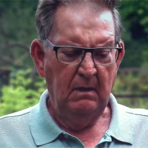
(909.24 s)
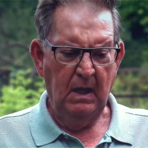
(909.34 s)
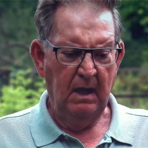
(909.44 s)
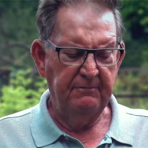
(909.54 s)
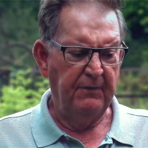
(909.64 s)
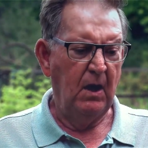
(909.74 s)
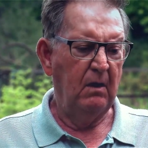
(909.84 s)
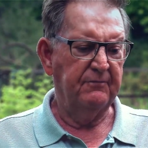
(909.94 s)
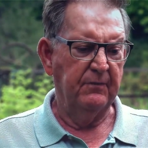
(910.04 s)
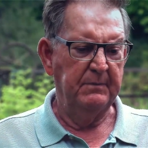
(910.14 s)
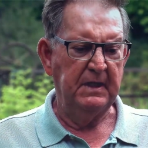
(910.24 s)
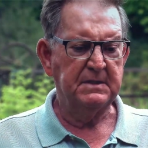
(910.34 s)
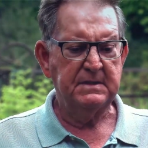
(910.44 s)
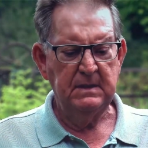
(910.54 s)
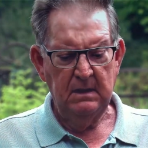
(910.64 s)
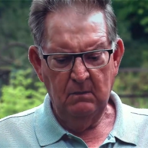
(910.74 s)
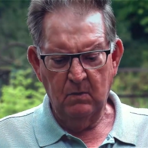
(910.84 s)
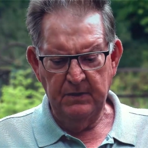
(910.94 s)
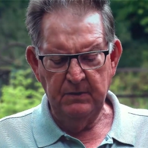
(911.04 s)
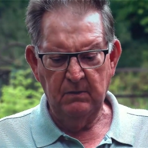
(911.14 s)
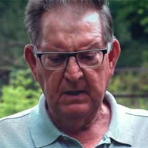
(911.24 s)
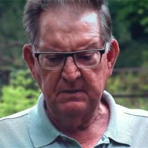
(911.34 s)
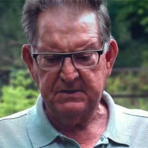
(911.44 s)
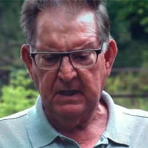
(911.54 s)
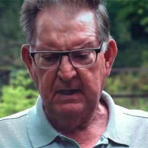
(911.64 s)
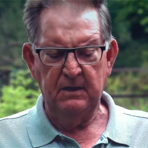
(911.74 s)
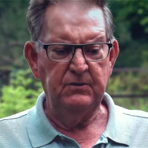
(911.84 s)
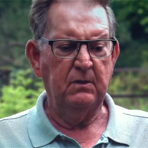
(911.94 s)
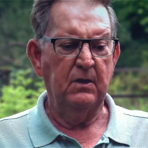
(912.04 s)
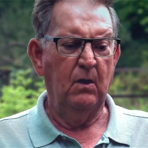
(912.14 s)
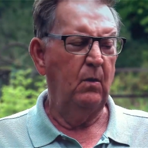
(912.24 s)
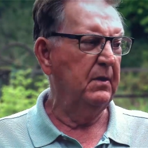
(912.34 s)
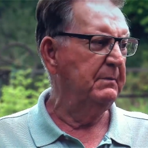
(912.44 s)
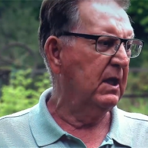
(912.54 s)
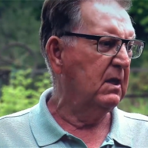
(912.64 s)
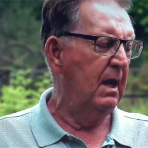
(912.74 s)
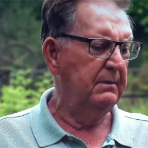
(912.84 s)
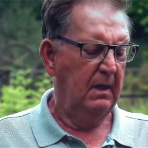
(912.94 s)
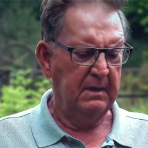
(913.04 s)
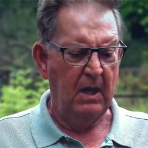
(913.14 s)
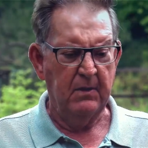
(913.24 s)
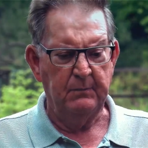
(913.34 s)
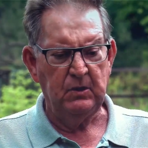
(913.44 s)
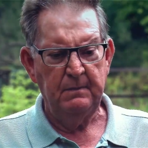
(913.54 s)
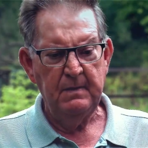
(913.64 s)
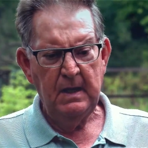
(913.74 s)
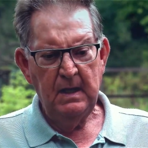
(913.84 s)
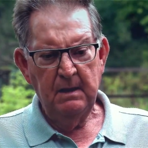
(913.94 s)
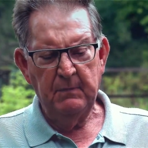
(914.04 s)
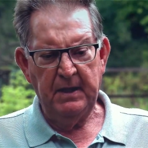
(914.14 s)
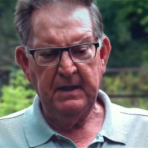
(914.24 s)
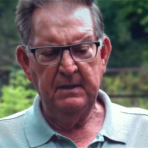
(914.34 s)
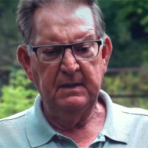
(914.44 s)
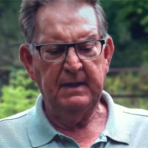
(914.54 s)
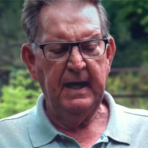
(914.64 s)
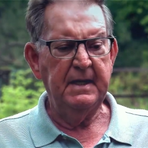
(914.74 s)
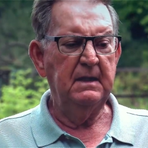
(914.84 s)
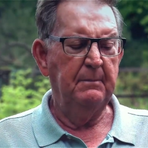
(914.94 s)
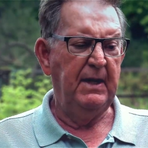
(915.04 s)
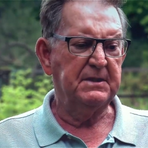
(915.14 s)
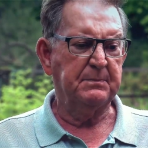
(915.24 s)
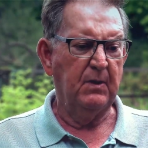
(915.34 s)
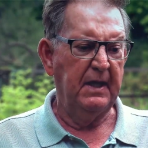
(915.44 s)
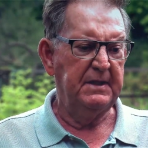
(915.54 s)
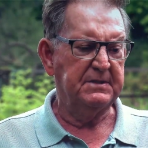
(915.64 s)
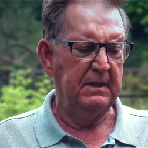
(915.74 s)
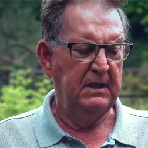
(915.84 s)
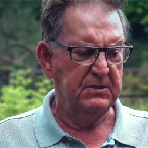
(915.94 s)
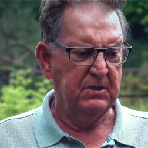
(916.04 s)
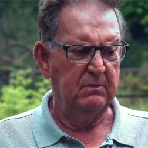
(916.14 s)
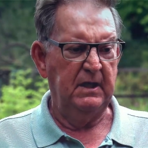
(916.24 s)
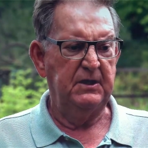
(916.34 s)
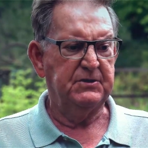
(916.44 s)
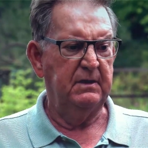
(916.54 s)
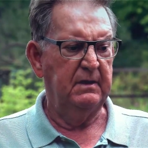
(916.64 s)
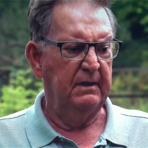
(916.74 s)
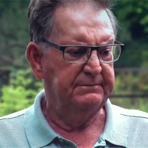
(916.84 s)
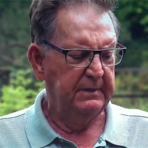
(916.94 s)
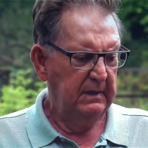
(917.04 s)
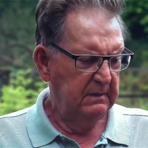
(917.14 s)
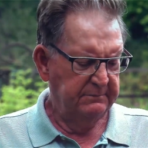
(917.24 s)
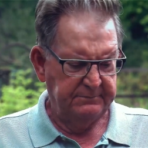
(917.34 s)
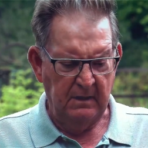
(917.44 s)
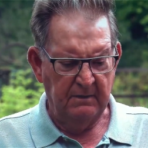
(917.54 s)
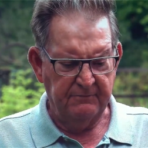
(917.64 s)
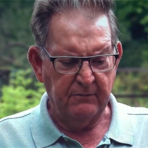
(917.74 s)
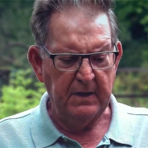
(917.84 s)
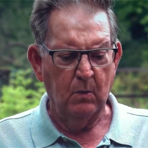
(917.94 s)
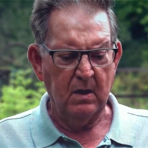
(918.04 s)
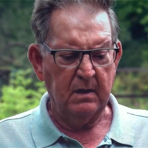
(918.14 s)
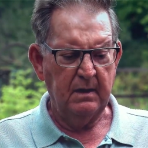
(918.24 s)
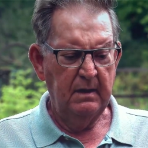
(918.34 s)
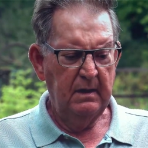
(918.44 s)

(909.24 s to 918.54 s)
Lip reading: outfall from this where you can say that you could hold them accountable. but in getting the best price and his donation of free work,